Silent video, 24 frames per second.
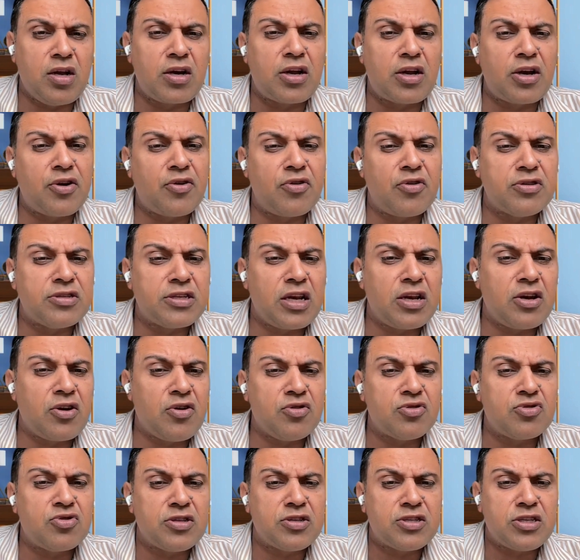uncontrolled cell
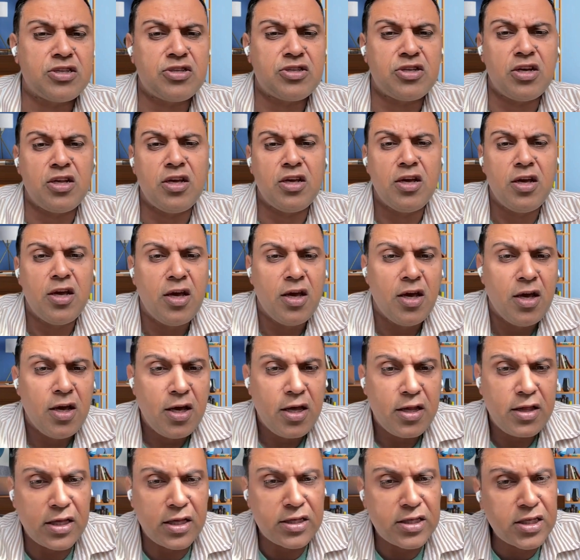growth. So essentially,
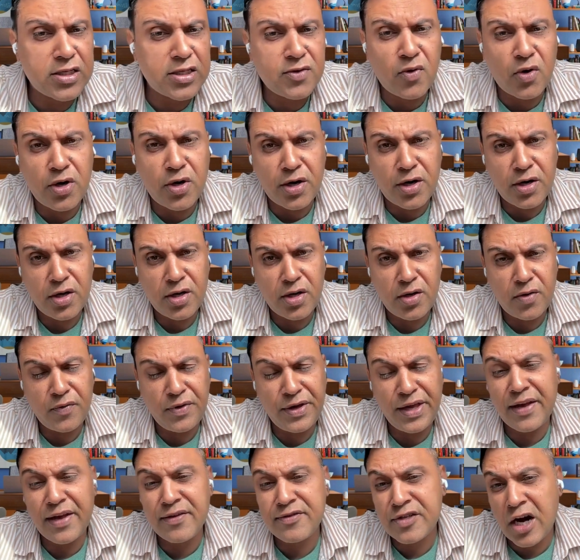this is what
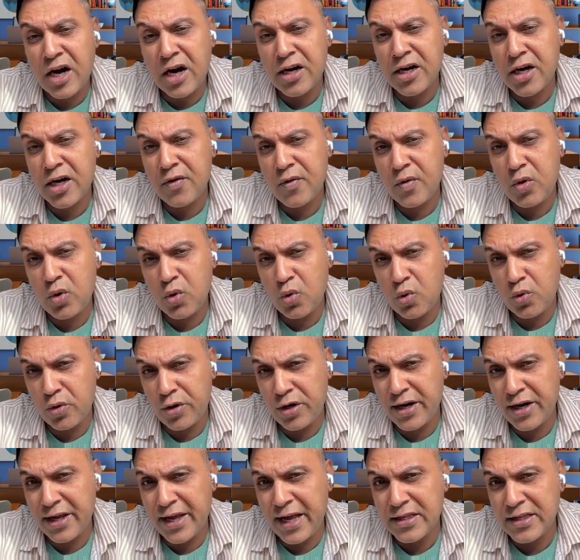we have started with
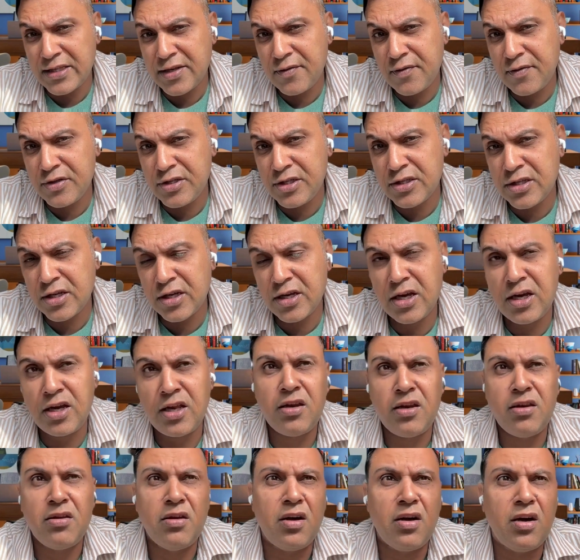oral cancer, which is
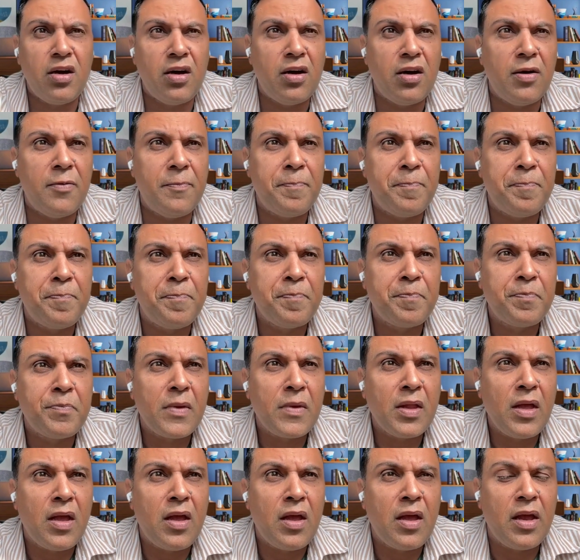again
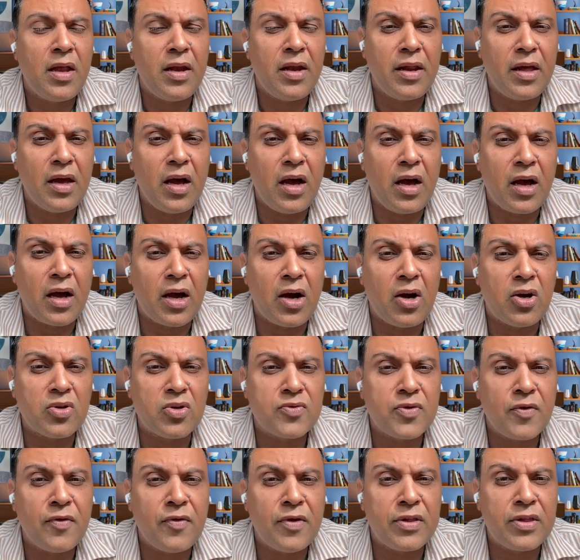India
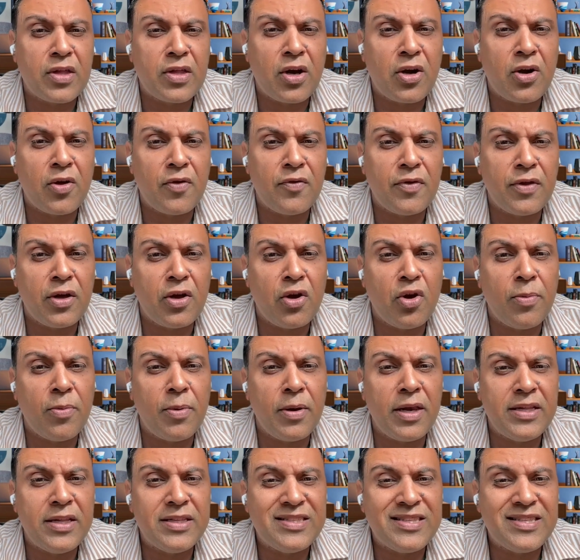accounts for one third of the
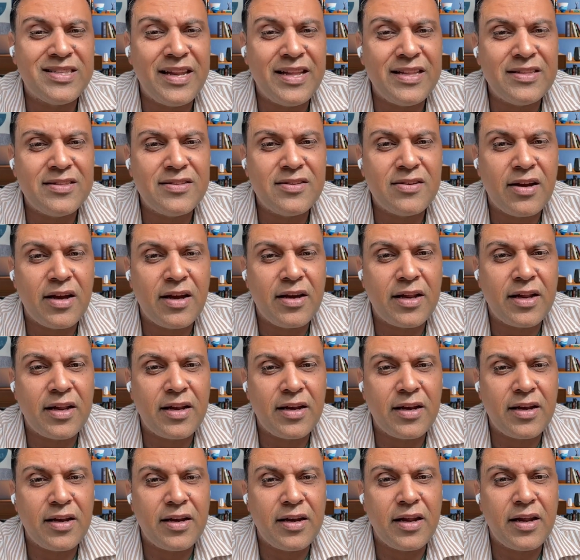global incidence, right?
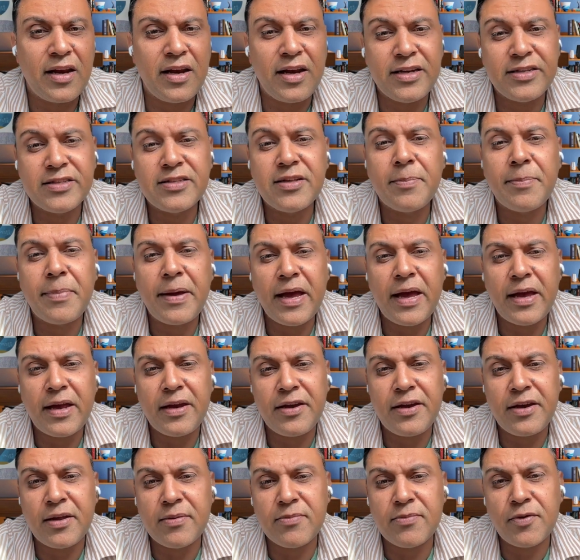And India leads the pack
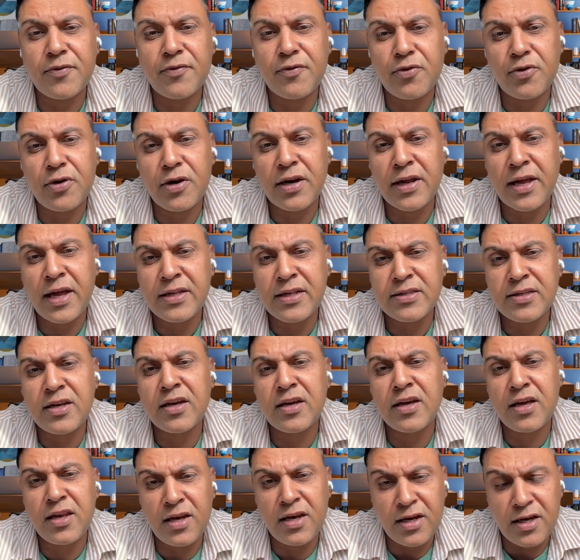in terms of oral cancer.
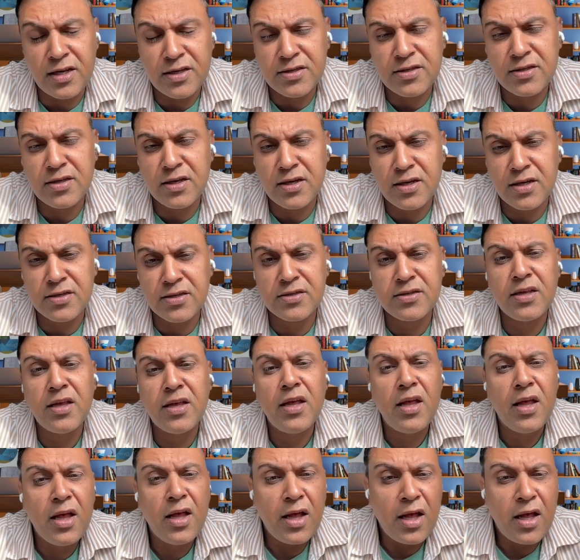And again, it is